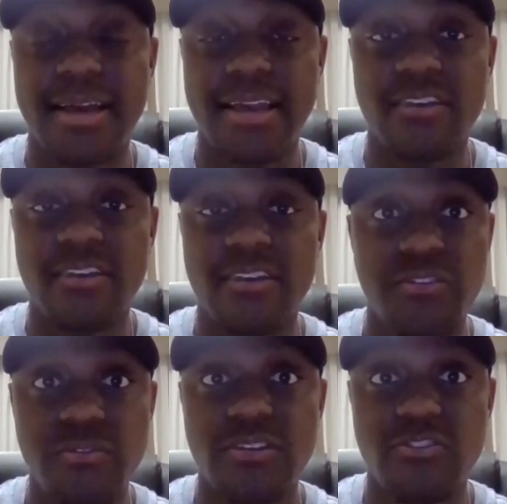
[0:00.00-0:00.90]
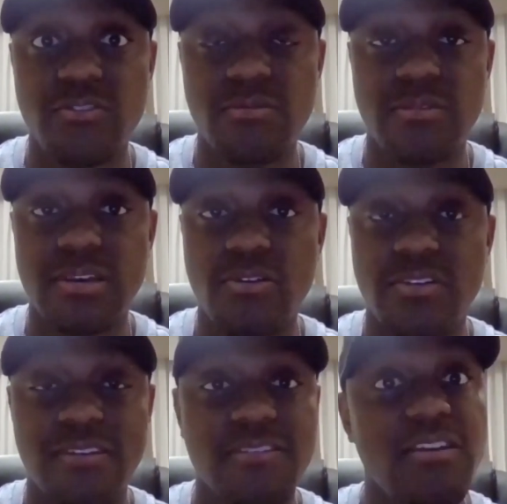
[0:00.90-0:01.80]
as well, so that you
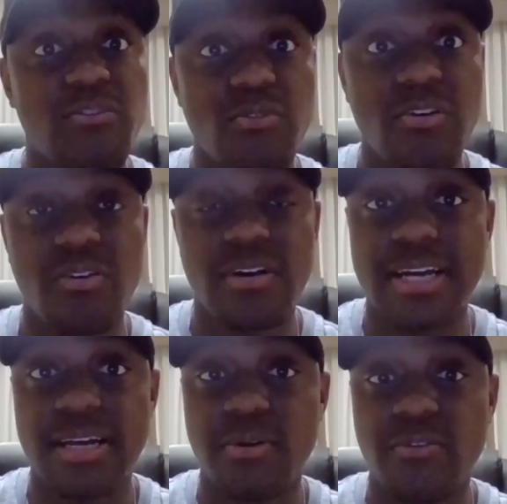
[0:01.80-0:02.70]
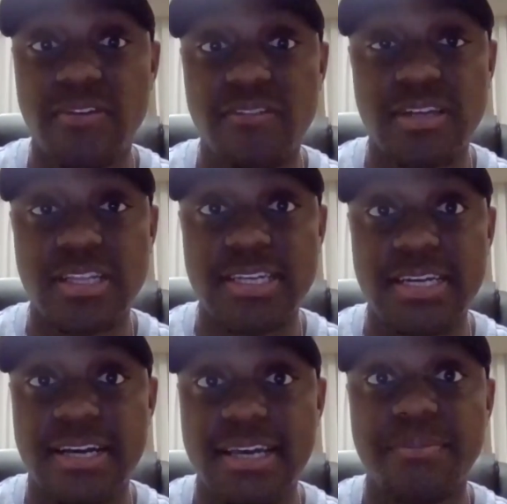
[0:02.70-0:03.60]
can stay strong both physically
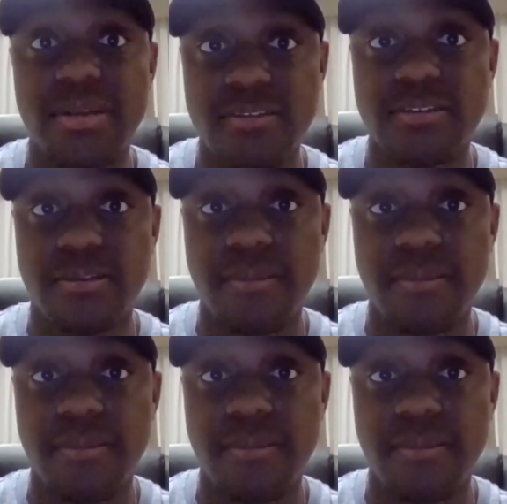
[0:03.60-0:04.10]
and mentally.